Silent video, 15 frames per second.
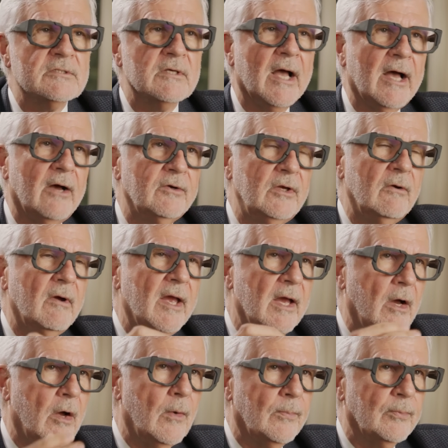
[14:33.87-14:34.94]
So how do you
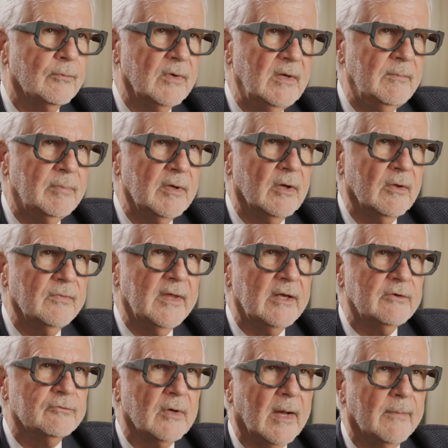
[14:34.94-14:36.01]
help rebuild
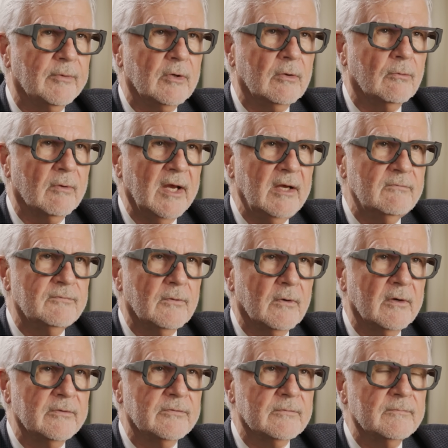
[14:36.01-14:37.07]
that tropical
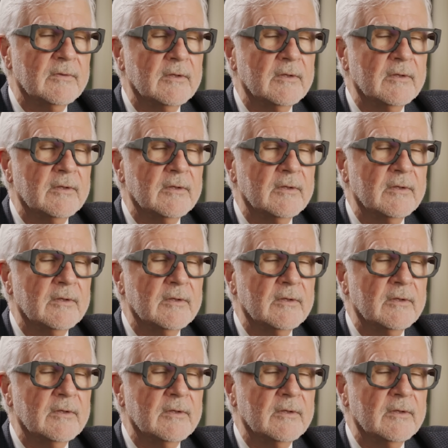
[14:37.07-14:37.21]
rainforest?